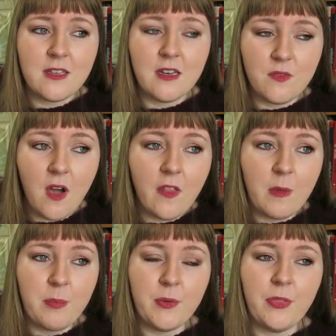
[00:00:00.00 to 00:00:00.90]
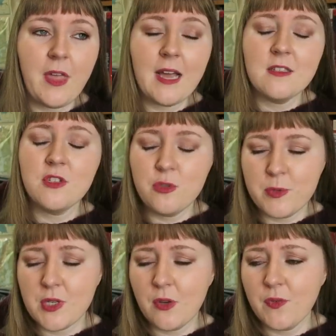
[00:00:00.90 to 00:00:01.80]
so I'd rather put that
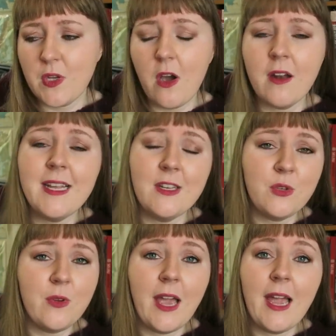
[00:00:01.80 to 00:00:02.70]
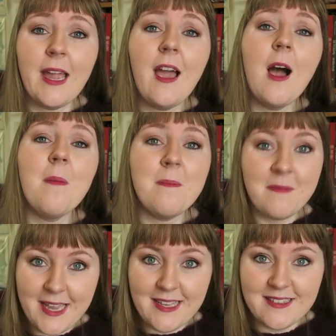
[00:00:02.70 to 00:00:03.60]
super soft yarn into a
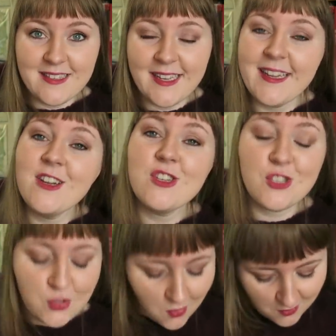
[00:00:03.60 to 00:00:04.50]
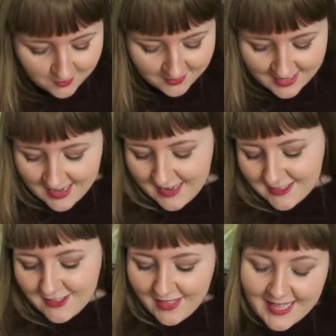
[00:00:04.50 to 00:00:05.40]
amazing shawl.
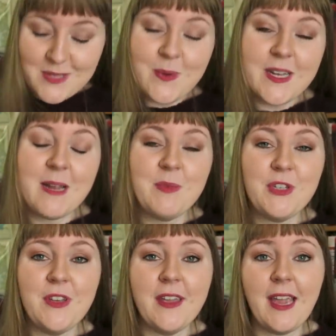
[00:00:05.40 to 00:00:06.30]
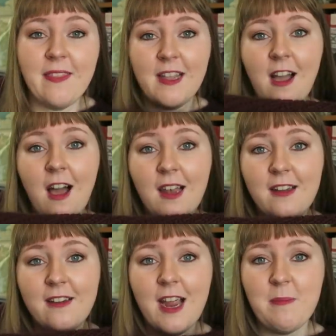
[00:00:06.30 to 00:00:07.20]
So that is what I'm doing, and the
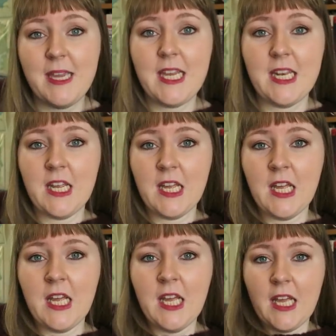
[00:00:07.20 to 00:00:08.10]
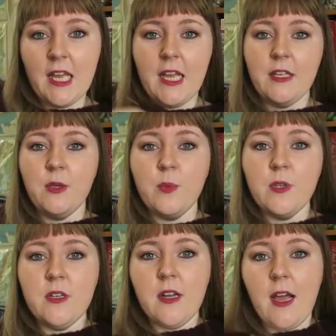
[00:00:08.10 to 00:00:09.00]
colour, I mean, you
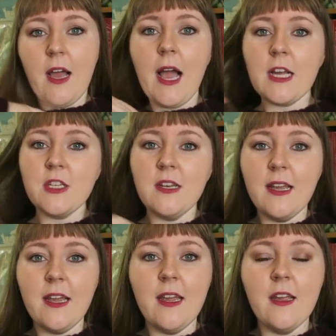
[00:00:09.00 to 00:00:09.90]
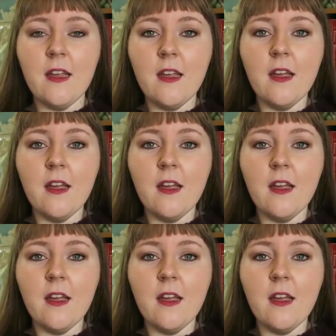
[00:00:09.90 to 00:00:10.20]
would actually,